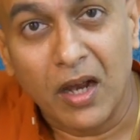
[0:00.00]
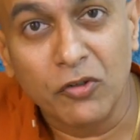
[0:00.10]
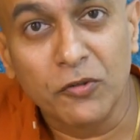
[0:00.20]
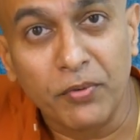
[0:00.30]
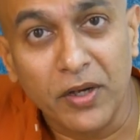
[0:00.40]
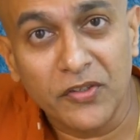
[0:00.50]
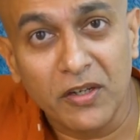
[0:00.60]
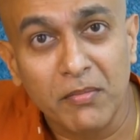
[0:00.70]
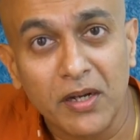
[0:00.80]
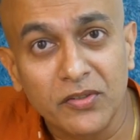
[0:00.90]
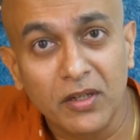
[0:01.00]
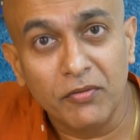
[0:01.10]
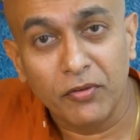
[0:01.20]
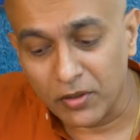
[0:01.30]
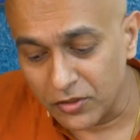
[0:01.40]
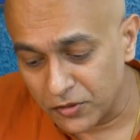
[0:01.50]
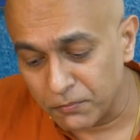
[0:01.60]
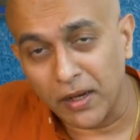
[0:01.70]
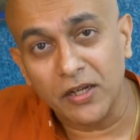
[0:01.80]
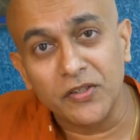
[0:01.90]
I was bracing myself for a
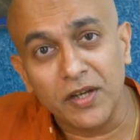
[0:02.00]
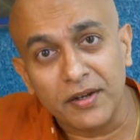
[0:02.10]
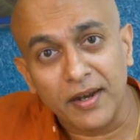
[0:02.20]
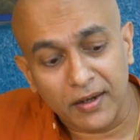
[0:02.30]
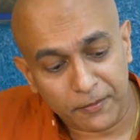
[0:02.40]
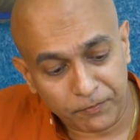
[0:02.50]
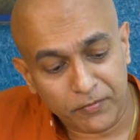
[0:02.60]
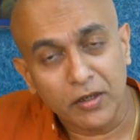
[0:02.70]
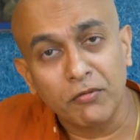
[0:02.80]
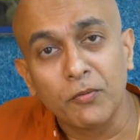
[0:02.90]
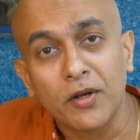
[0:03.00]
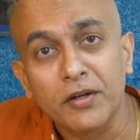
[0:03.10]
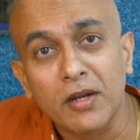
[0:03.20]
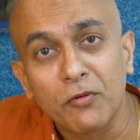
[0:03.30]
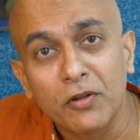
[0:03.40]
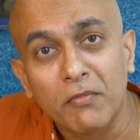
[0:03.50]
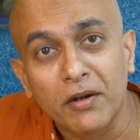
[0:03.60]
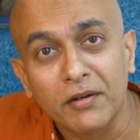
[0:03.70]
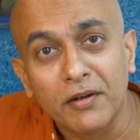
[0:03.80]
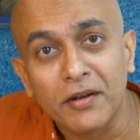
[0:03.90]
spicy attack even when it came to the
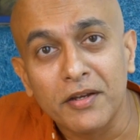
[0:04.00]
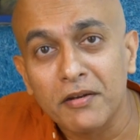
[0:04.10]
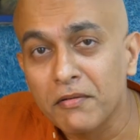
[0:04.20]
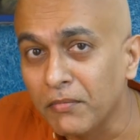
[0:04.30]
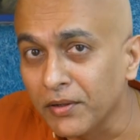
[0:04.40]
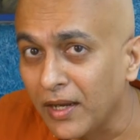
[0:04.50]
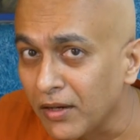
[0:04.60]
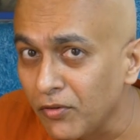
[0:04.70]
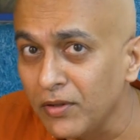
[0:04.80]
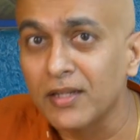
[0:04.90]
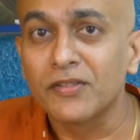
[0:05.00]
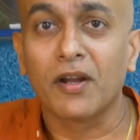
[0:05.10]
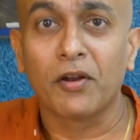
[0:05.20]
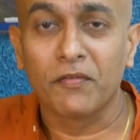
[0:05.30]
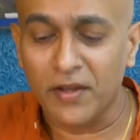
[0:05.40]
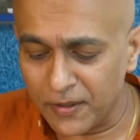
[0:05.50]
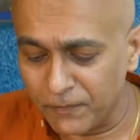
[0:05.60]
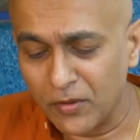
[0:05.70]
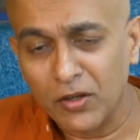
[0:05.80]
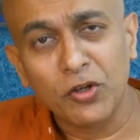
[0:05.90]
mutton curry. But thankfully that's none of that.
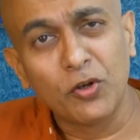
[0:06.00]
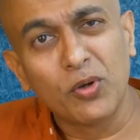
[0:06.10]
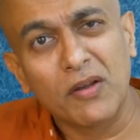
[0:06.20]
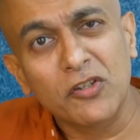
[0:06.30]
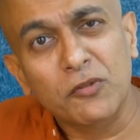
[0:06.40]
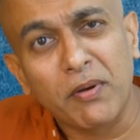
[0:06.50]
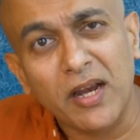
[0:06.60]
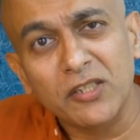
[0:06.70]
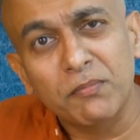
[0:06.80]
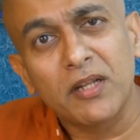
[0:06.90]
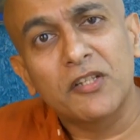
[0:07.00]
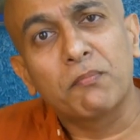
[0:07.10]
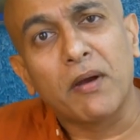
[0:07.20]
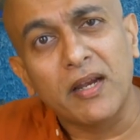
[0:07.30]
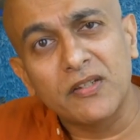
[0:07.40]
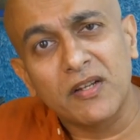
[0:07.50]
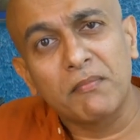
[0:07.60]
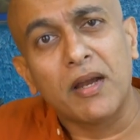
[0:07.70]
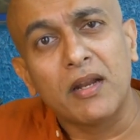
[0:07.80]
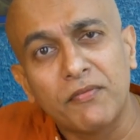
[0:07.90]
You do have the spice, but that spice
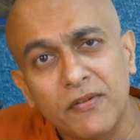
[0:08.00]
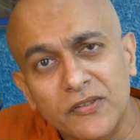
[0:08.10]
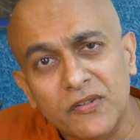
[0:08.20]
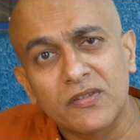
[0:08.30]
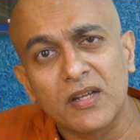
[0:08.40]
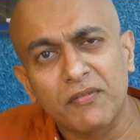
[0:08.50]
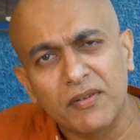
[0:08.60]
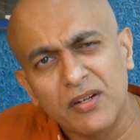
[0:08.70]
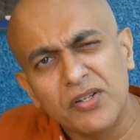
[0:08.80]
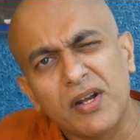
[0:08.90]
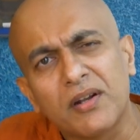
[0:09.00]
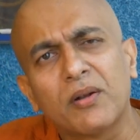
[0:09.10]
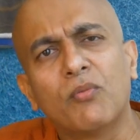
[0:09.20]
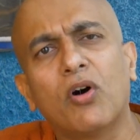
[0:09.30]
that manifests itself in a gentle